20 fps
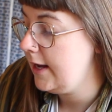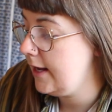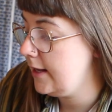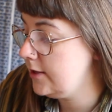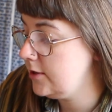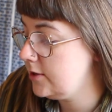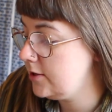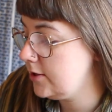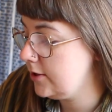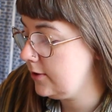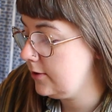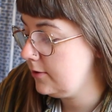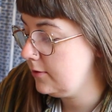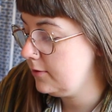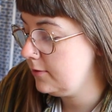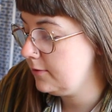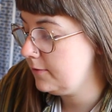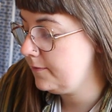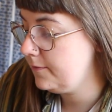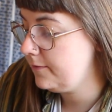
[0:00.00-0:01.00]
And
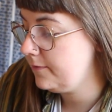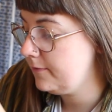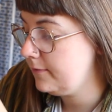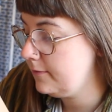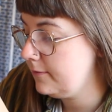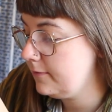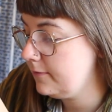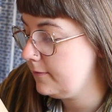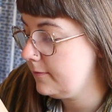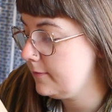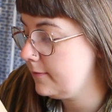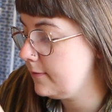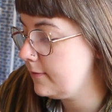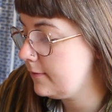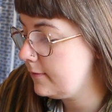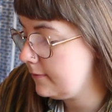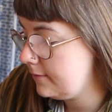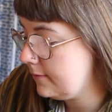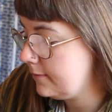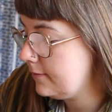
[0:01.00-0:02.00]
so
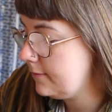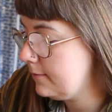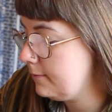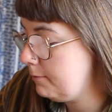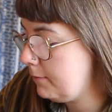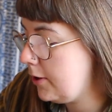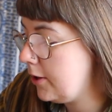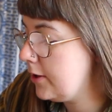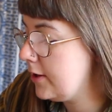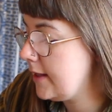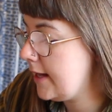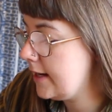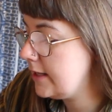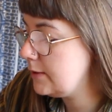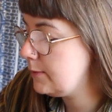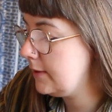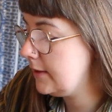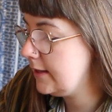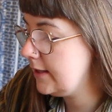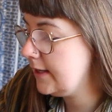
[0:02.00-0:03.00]
part of that has
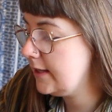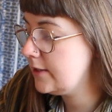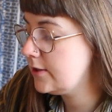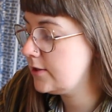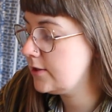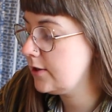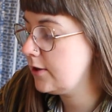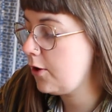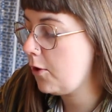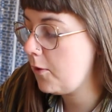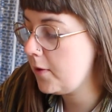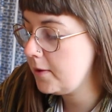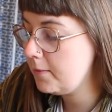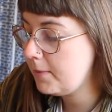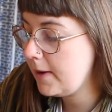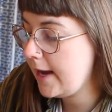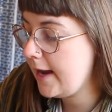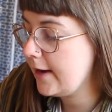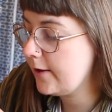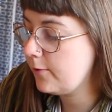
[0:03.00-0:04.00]
been this, going
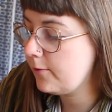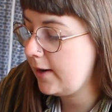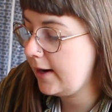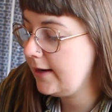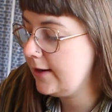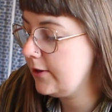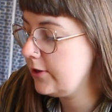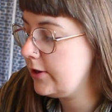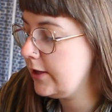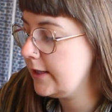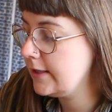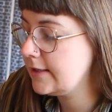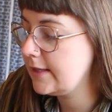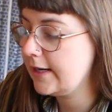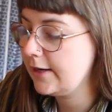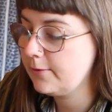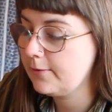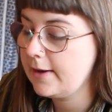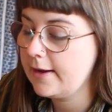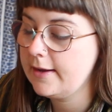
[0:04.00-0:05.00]
back, writing out things that
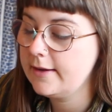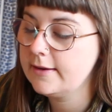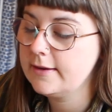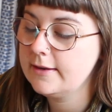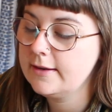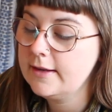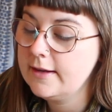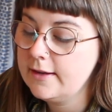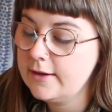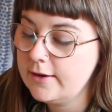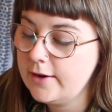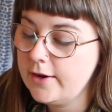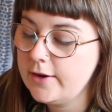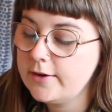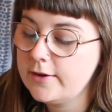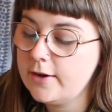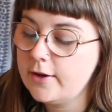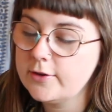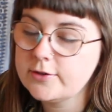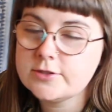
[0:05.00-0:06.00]
I read,
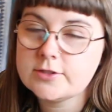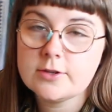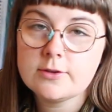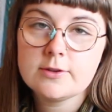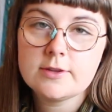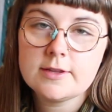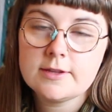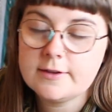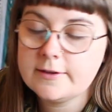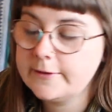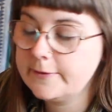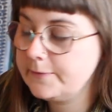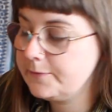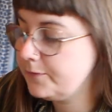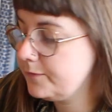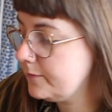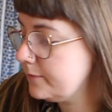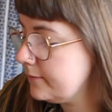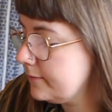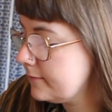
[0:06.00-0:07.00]
also
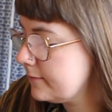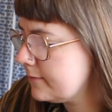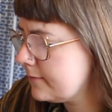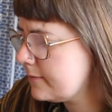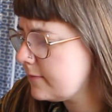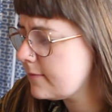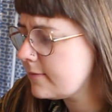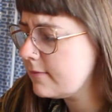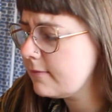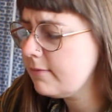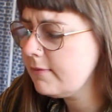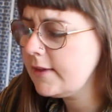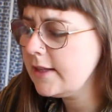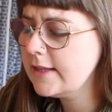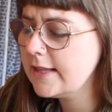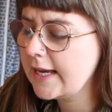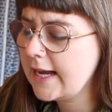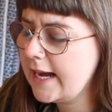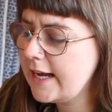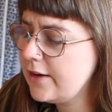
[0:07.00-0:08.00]

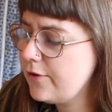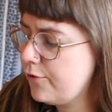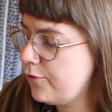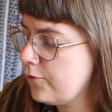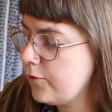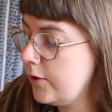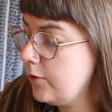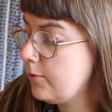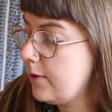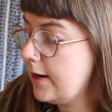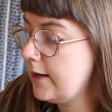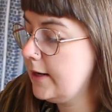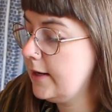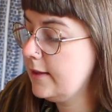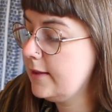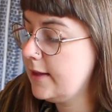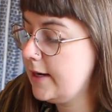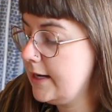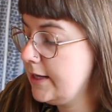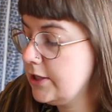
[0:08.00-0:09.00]
the kind of free
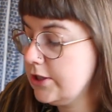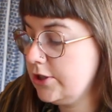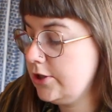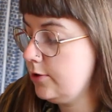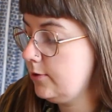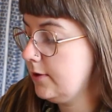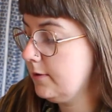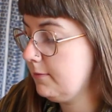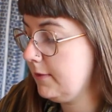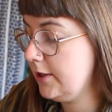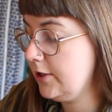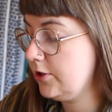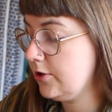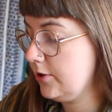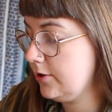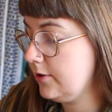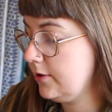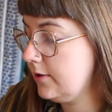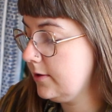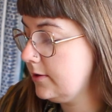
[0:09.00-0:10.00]
writing that I just do in my
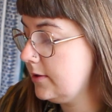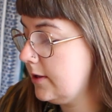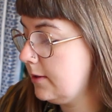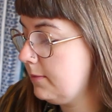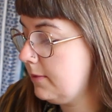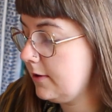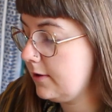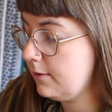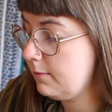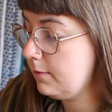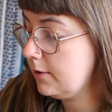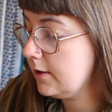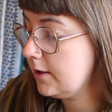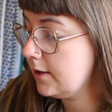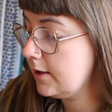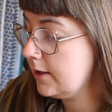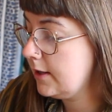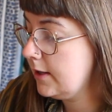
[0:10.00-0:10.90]
journal about a book.